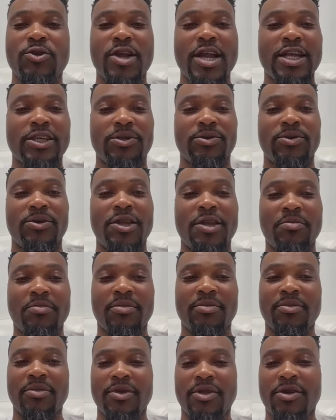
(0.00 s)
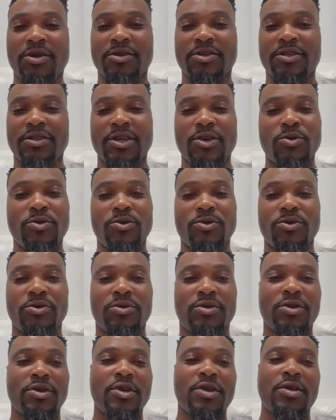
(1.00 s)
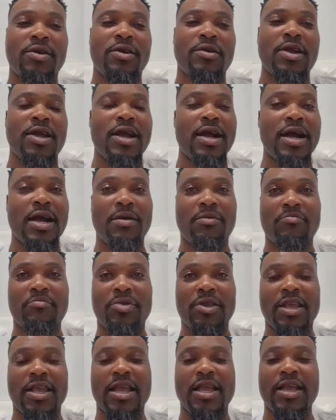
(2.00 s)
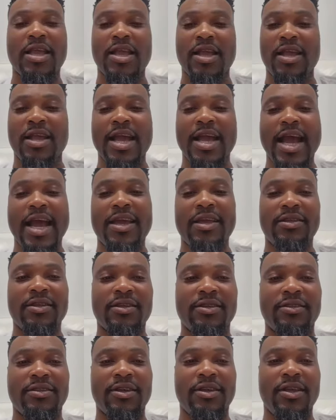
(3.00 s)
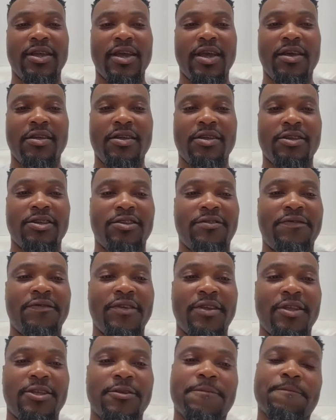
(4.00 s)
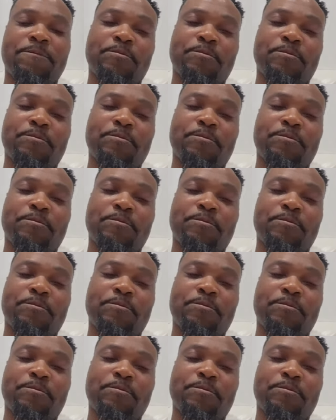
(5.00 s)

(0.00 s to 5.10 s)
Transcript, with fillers: You guys know him a lot. He's a good um, big guy in this uh, in this field.